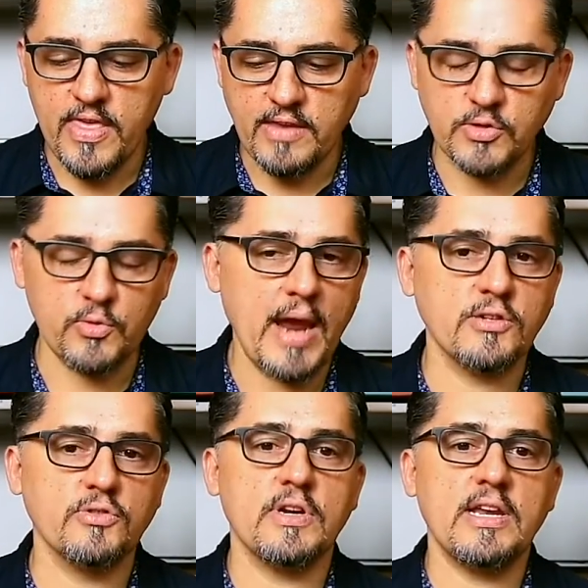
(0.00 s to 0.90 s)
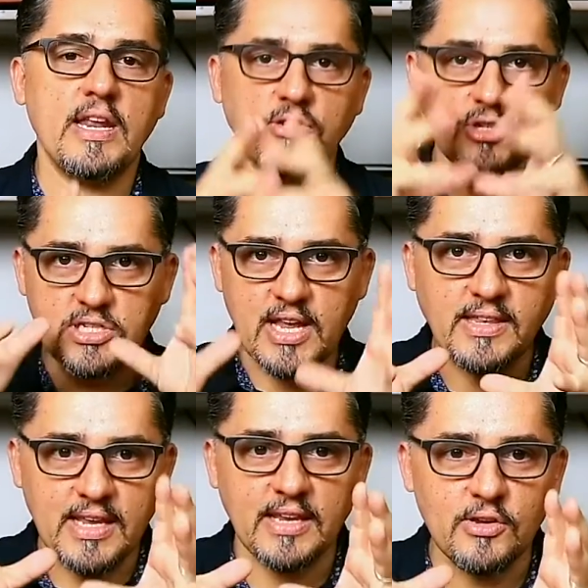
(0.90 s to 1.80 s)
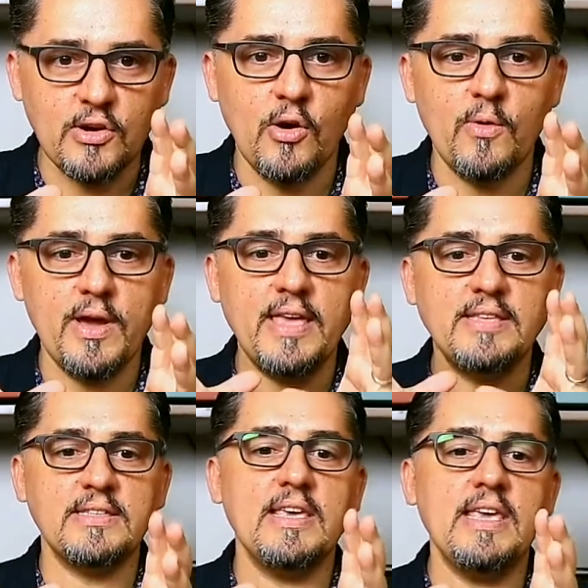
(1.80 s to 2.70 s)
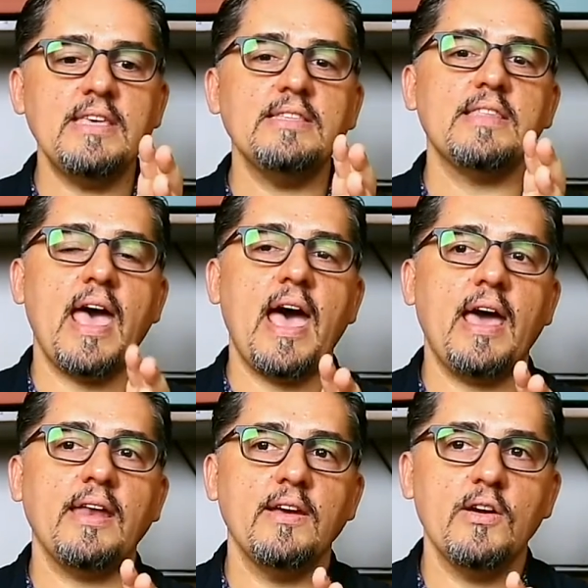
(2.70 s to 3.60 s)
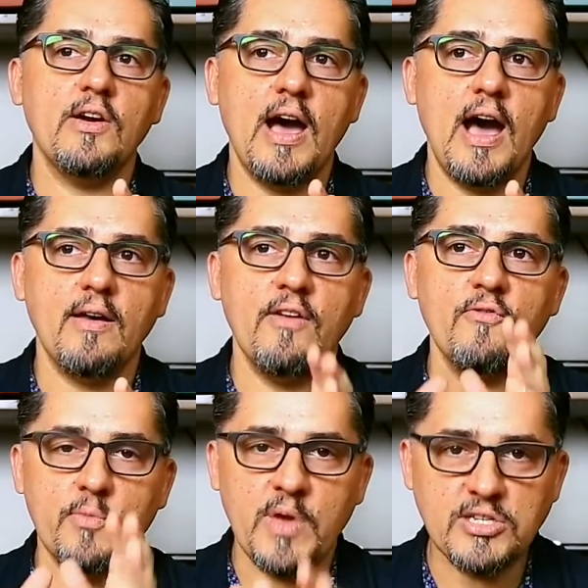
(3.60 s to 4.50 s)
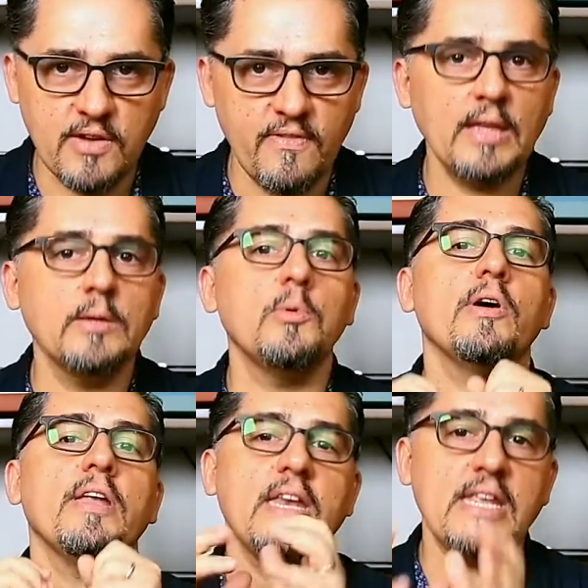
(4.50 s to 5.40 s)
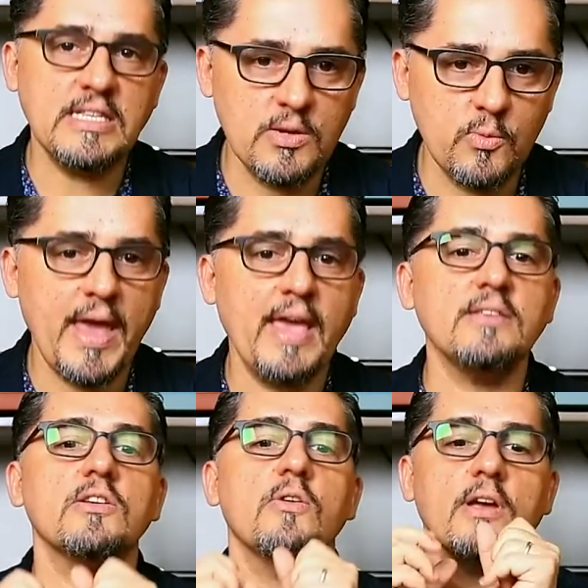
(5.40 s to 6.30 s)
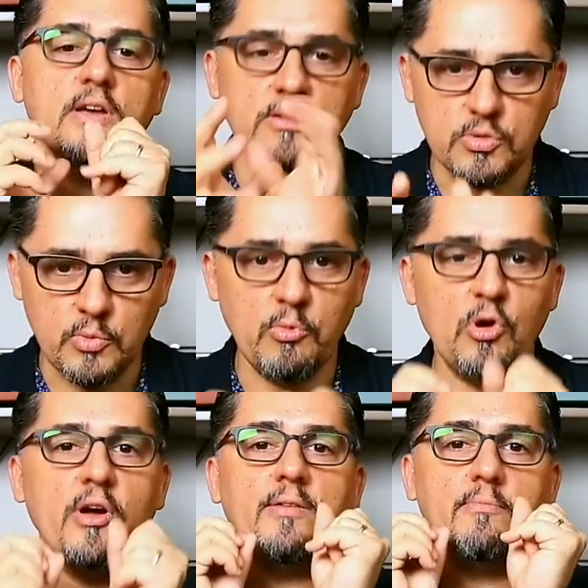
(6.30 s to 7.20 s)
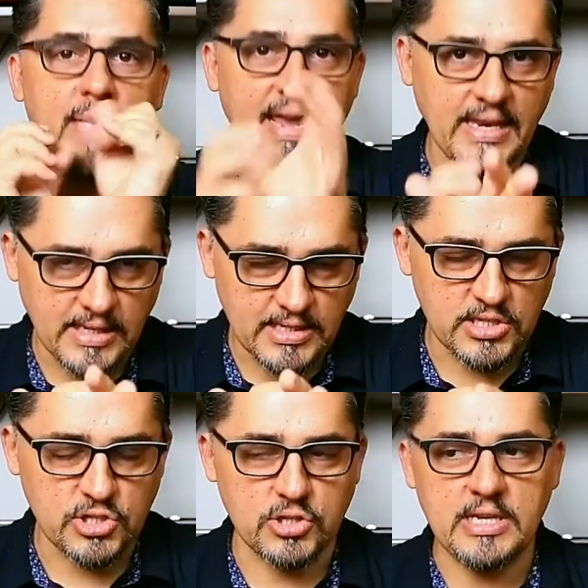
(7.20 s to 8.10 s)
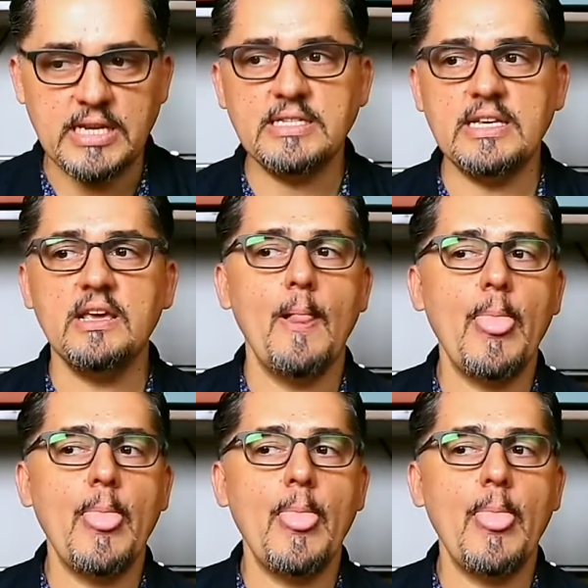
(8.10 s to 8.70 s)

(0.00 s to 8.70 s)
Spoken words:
directory and understanding, is that information available in an easy way, so it's consumable and make it a decision easy.